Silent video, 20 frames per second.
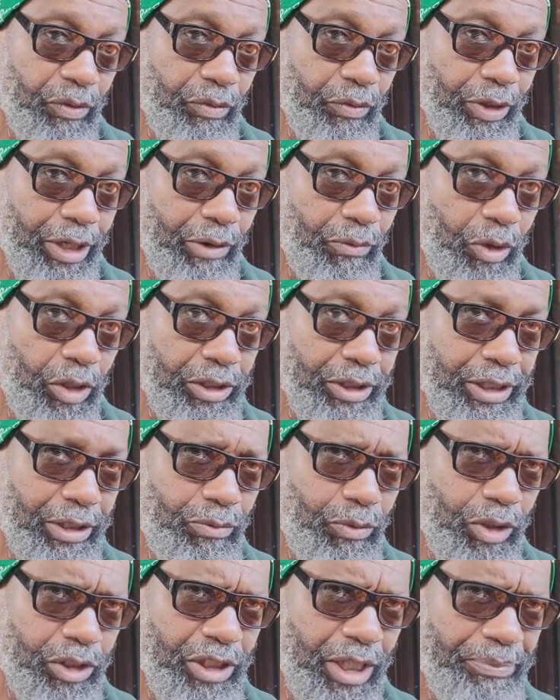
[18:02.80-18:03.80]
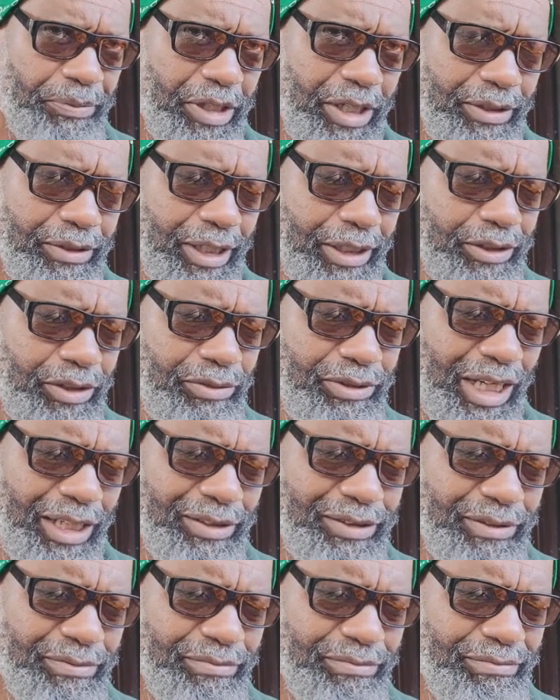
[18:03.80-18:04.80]
when I worked did a workshop there in like
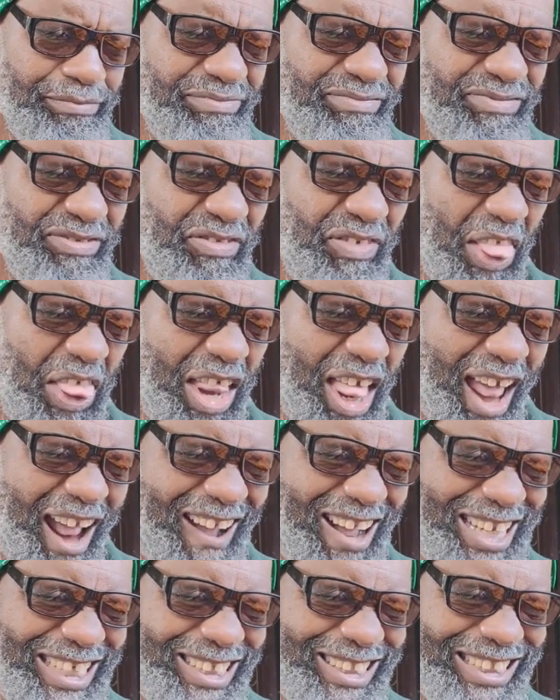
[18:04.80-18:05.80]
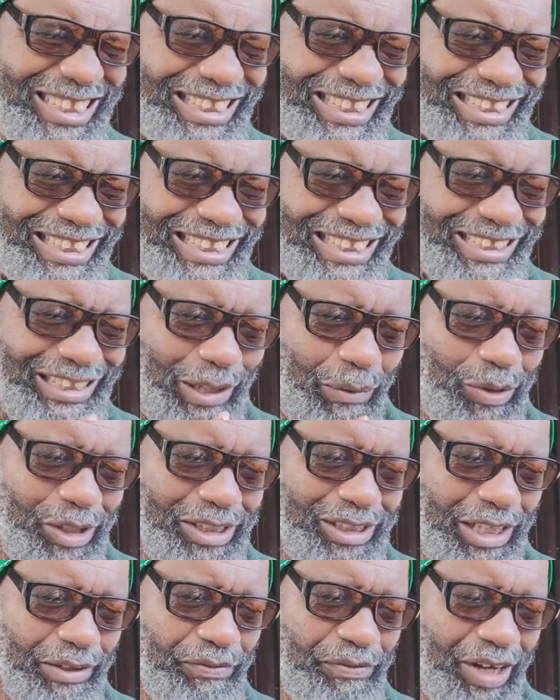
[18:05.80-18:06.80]
2000. I want to
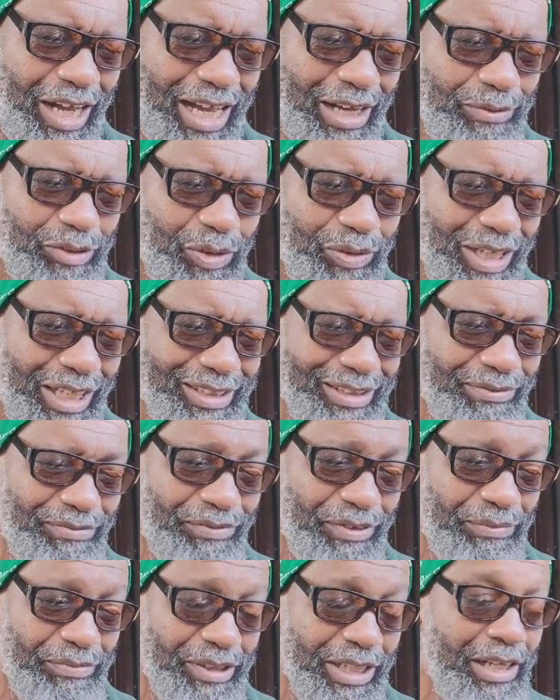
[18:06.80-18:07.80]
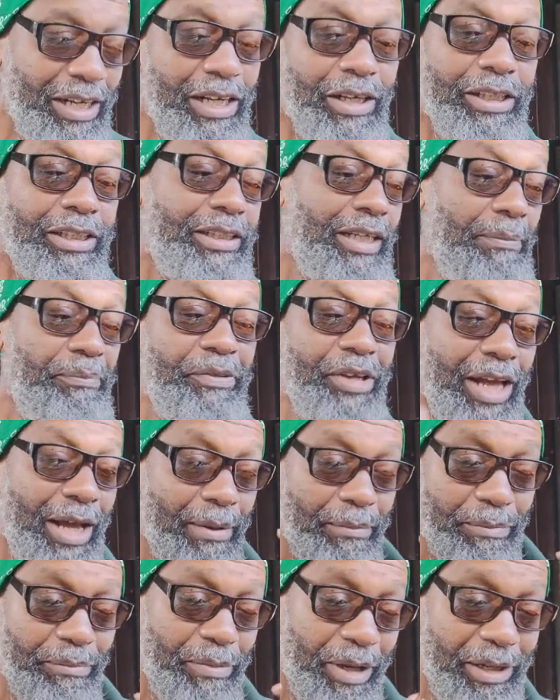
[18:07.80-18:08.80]
say five, 2015,
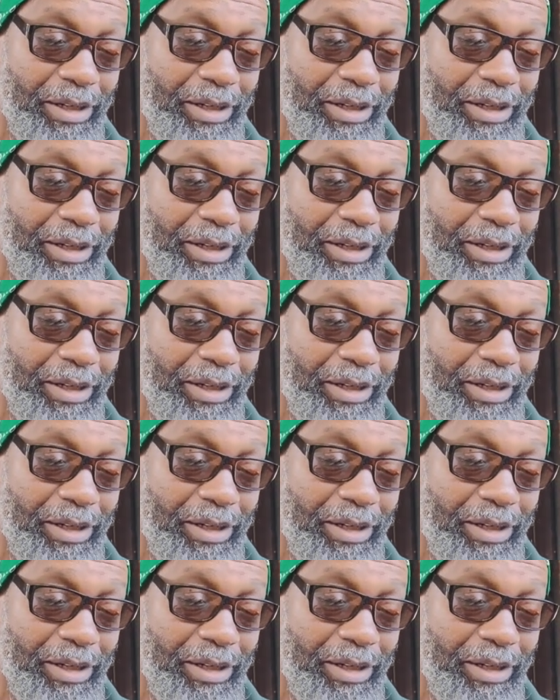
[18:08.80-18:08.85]
sometime